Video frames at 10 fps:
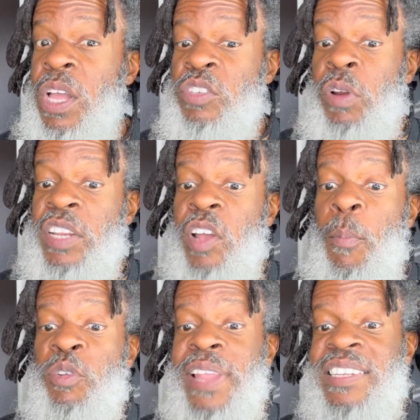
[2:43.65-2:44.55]
So that's
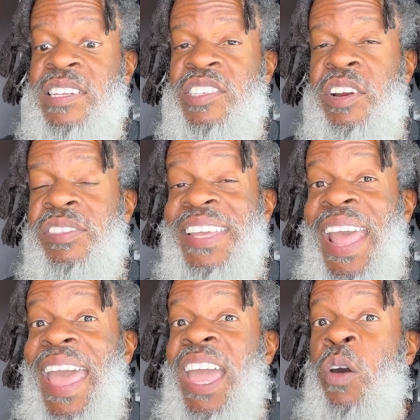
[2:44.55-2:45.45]
almost, that's considered the
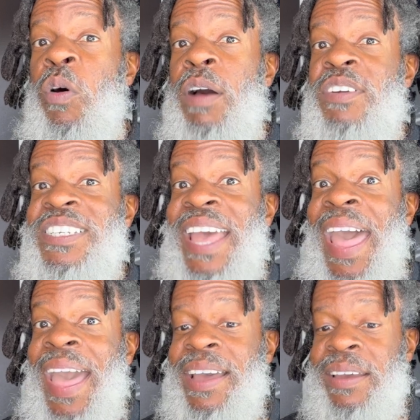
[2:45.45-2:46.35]
angle of
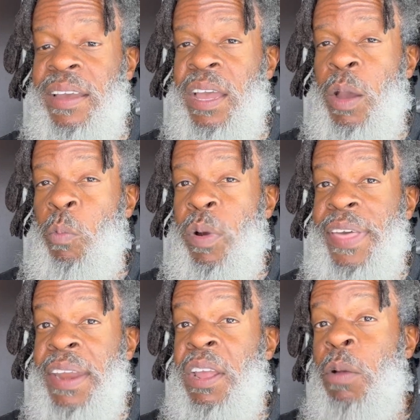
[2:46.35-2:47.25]
attack where
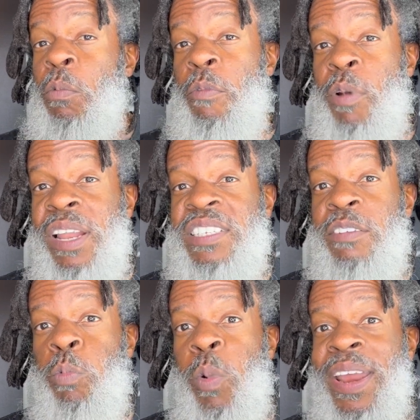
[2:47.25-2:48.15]
that
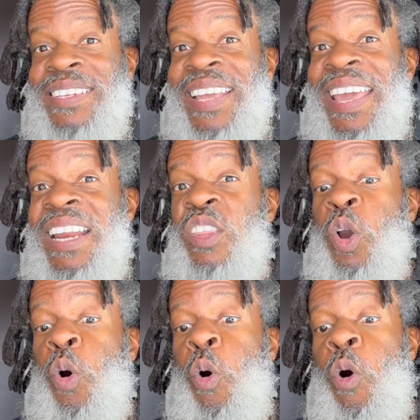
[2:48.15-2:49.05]
relative wind is hitting the
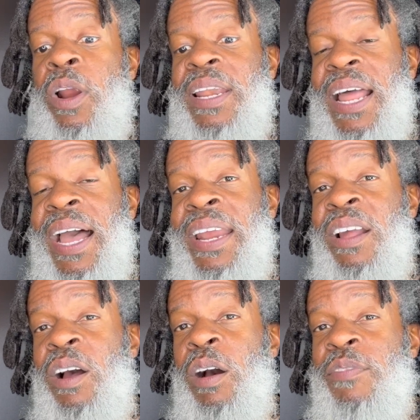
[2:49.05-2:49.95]
chord line
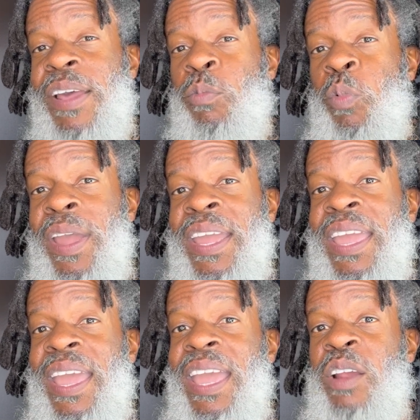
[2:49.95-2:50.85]
of that wing
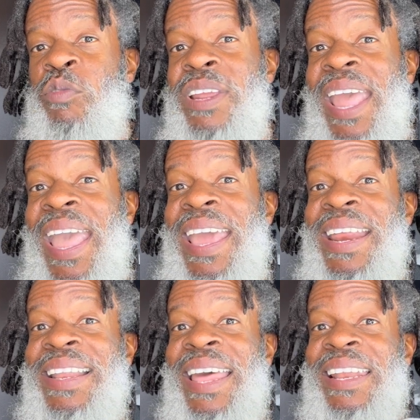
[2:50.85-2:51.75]
and
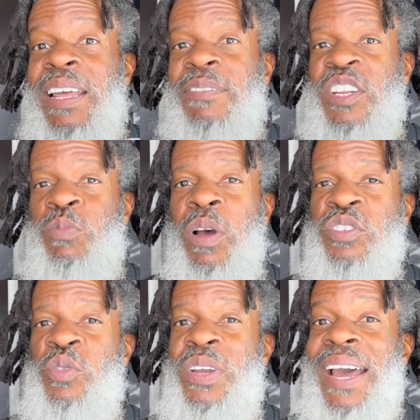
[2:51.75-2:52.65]
creating that lift as well.
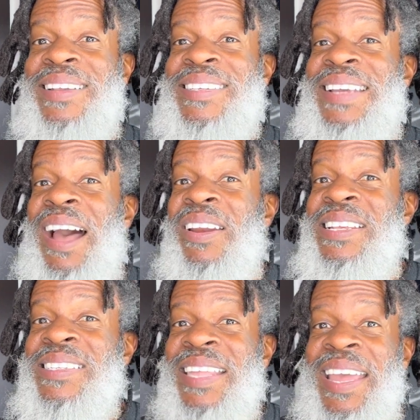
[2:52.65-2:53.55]
So you kind of see how
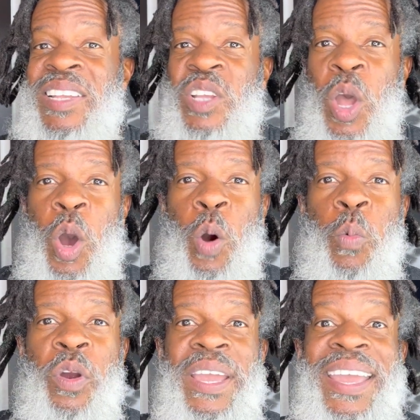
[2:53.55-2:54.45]
these things are
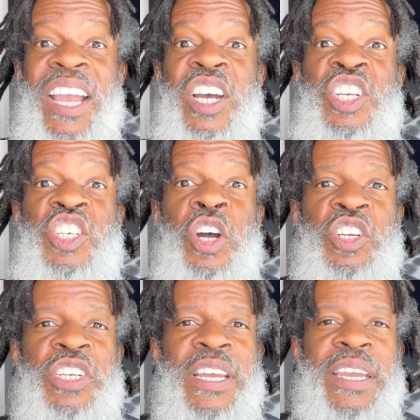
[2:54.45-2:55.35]
working in
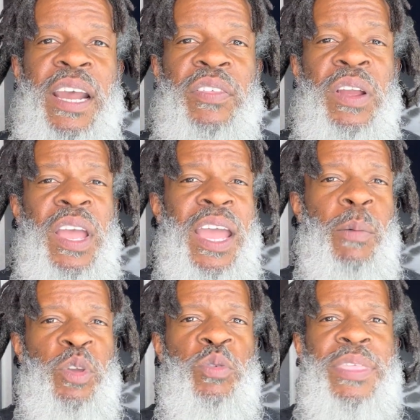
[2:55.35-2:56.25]
conjunction together. And
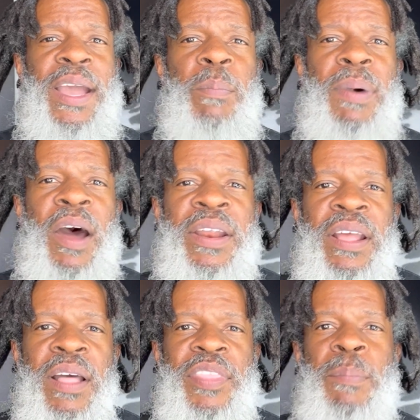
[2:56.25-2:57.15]
when you think about it,
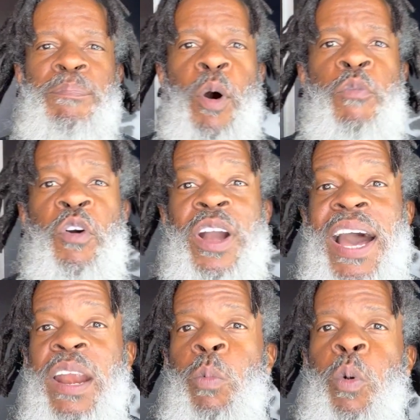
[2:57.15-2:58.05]
they both are
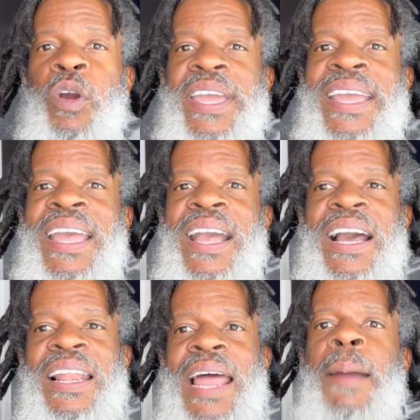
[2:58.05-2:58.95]
kind of working
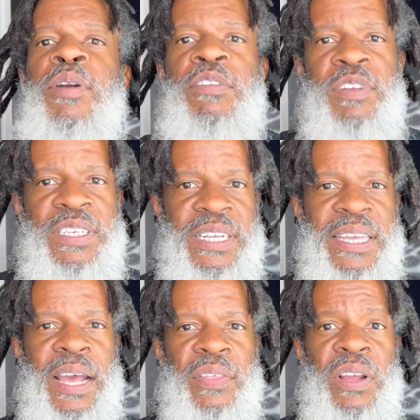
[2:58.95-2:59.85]
collaboratively
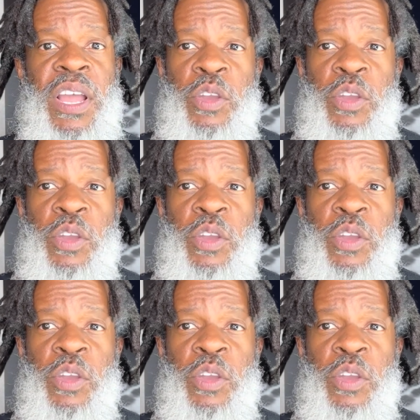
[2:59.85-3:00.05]
together.